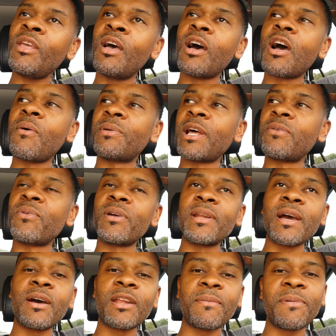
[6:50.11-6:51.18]
When I run
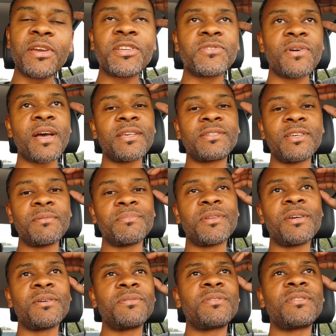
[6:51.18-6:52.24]
out, I may try something
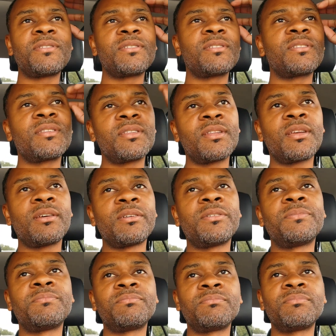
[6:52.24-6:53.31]
else.
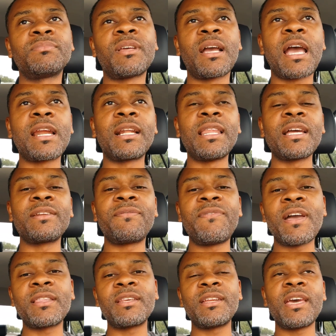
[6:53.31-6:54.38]
I kind of like the
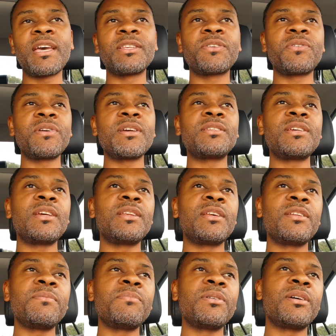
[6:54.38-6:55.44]
fact that it has creatine
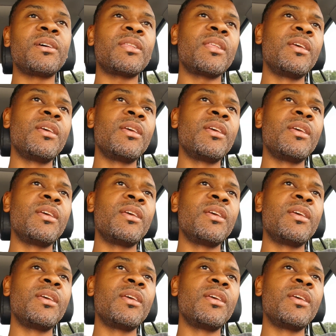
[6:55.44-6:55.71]
in it, but